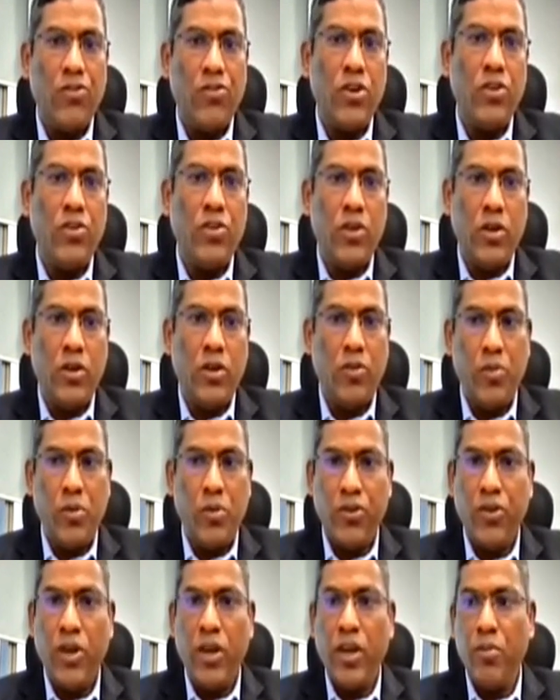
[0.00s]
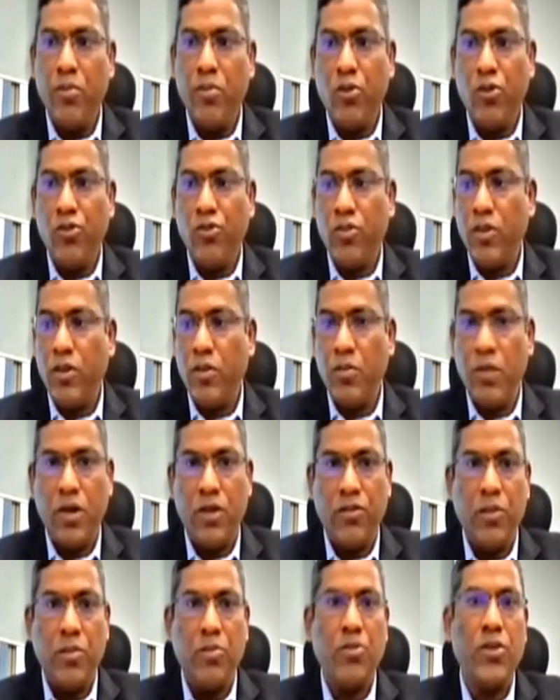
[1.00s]
as such, especially most
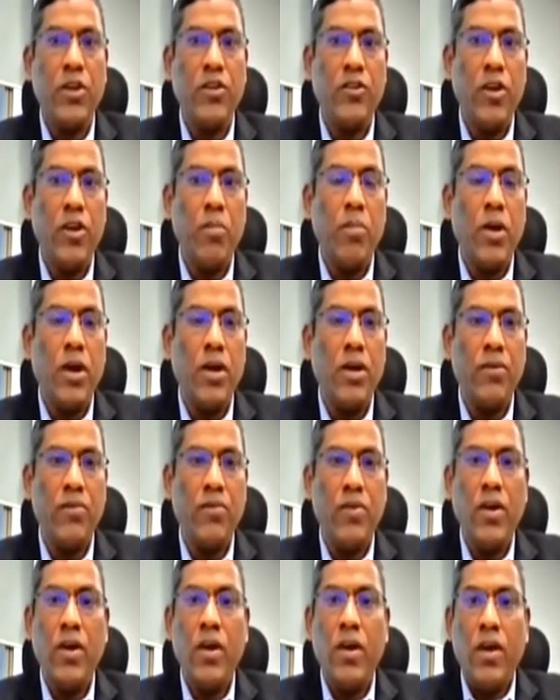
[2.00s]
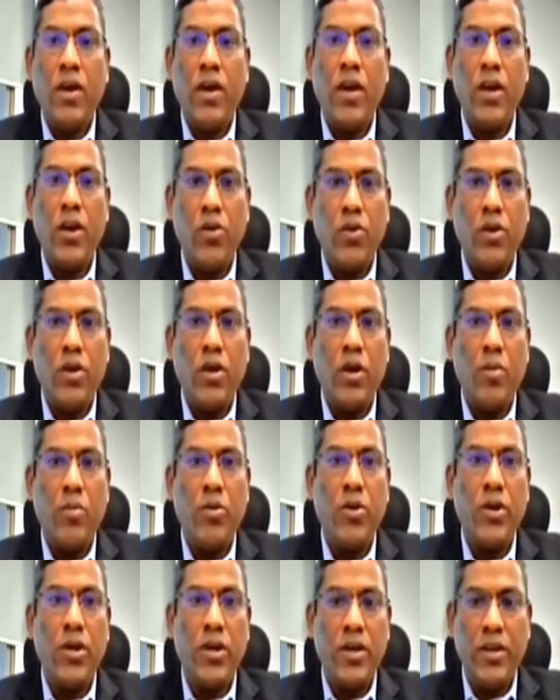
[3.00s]
substantial part of
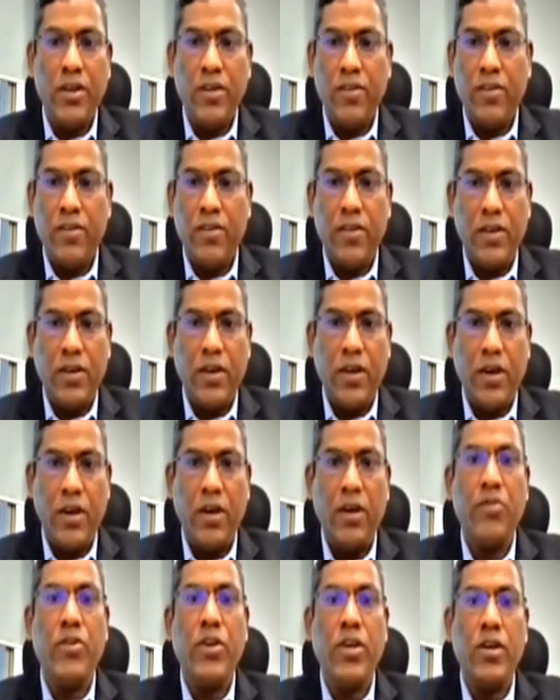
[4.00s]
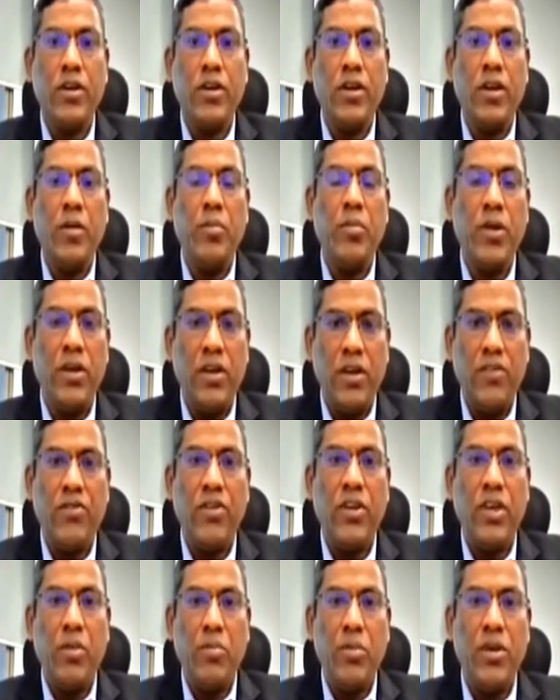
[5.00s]
corporate earnings, nifty
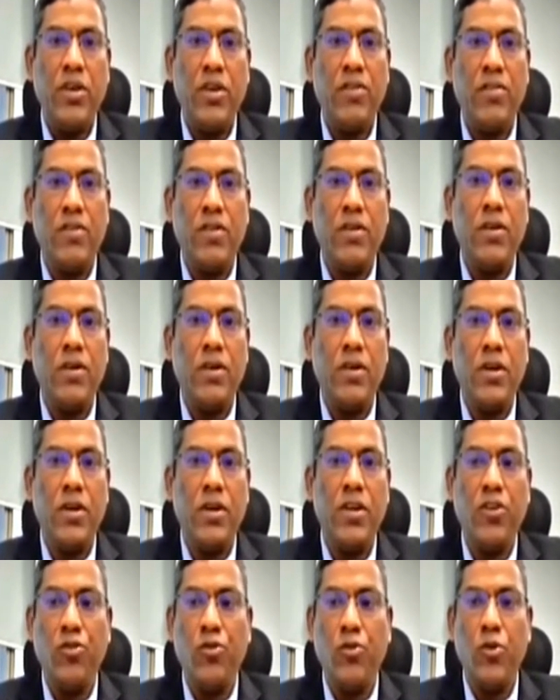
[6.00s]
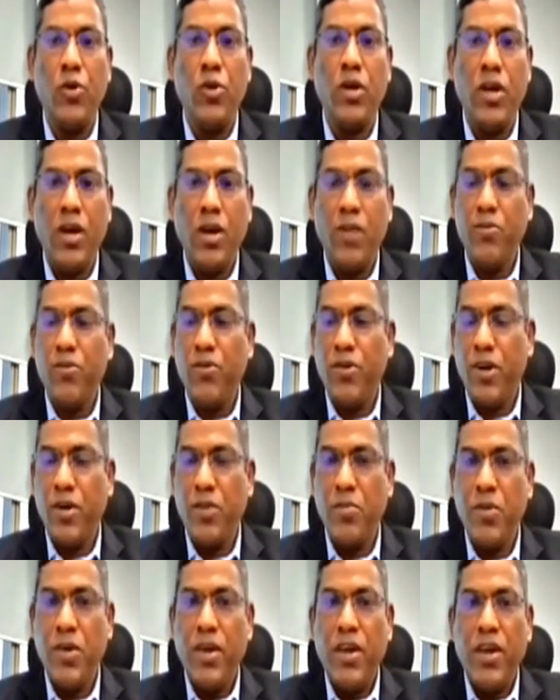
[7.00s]
EPS earnings would come
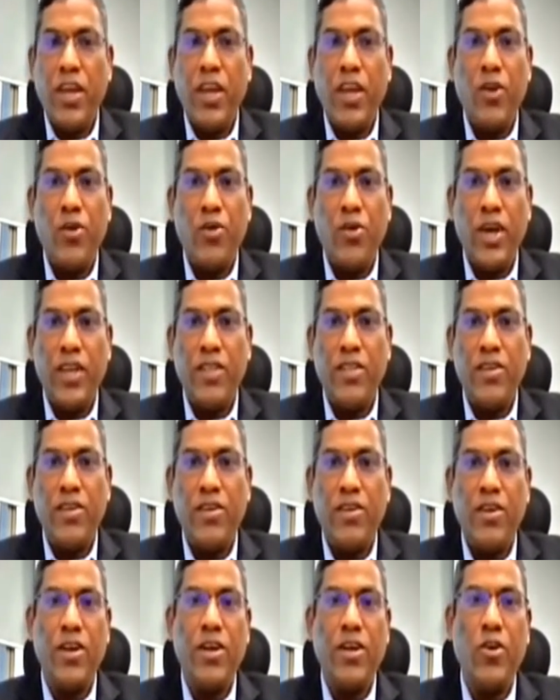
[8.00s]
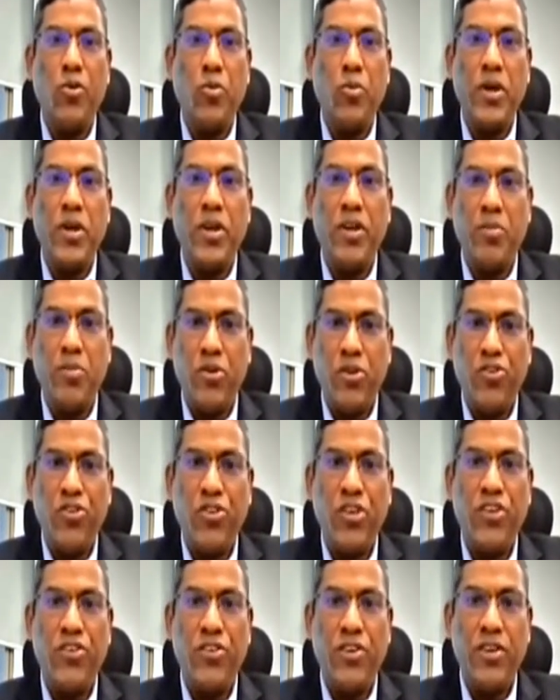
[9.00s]
from rather rupee
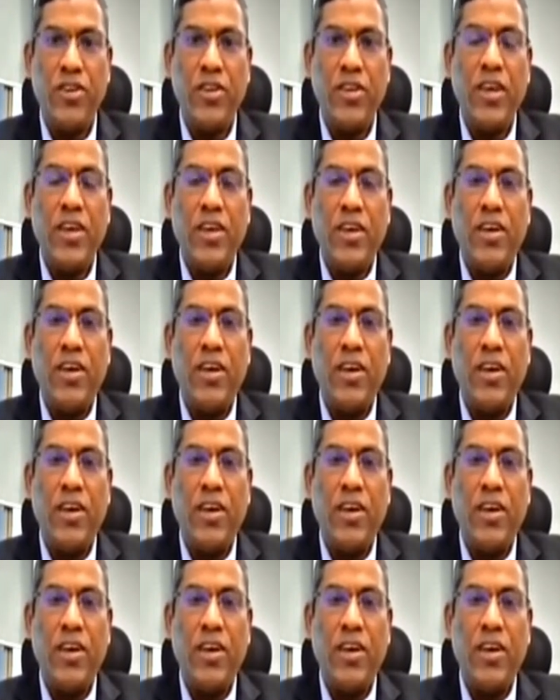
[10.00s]
depreciation.